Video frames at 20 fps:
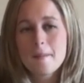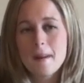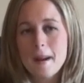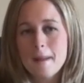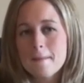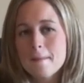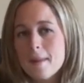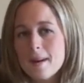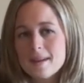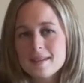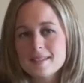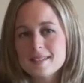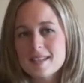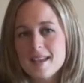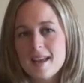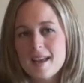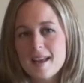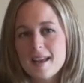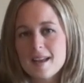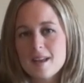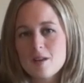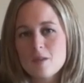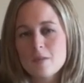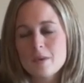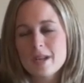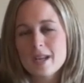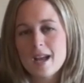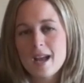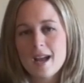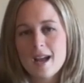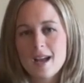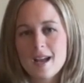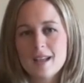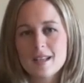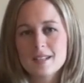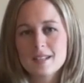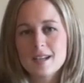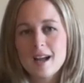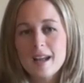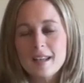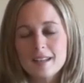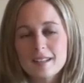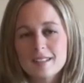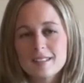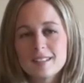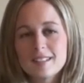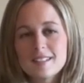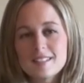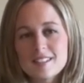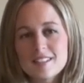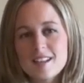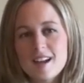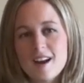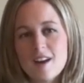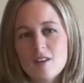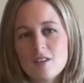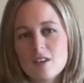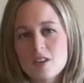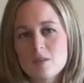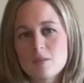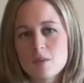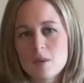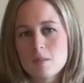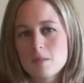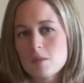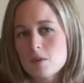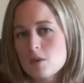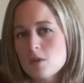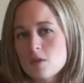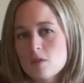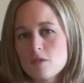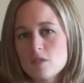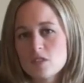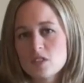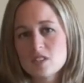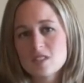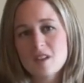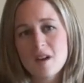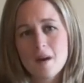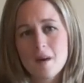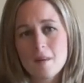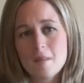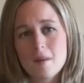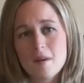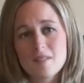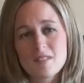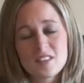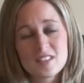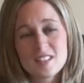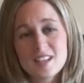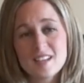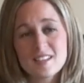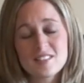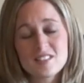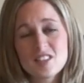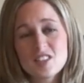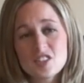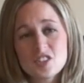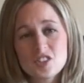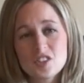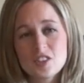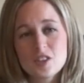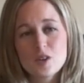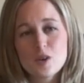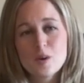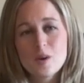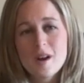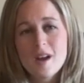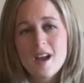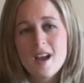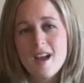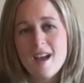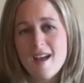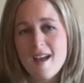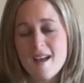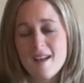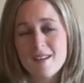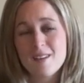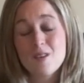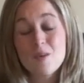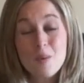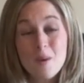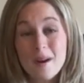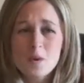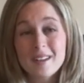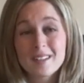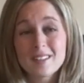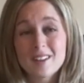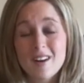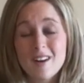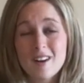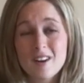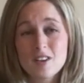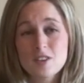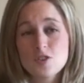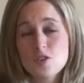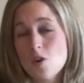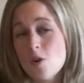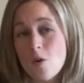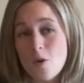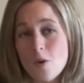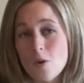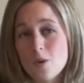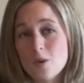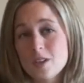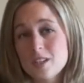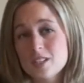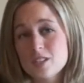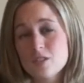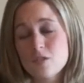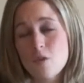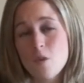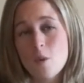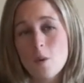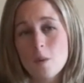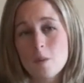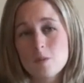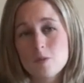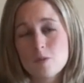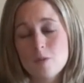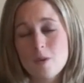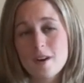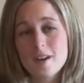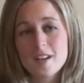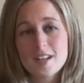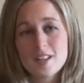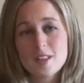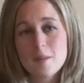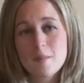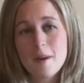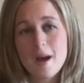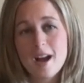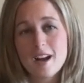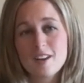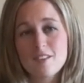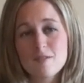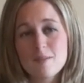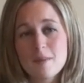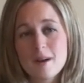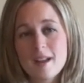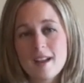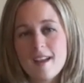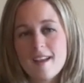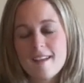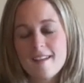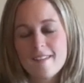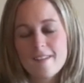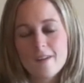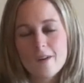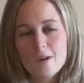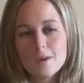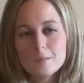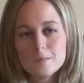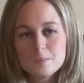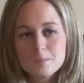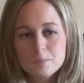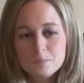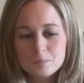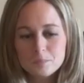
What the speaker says: by Monday we had kind of cleaned it out and removed some of the dead tissue, and quite a large hole has formed right in the back of my ankle.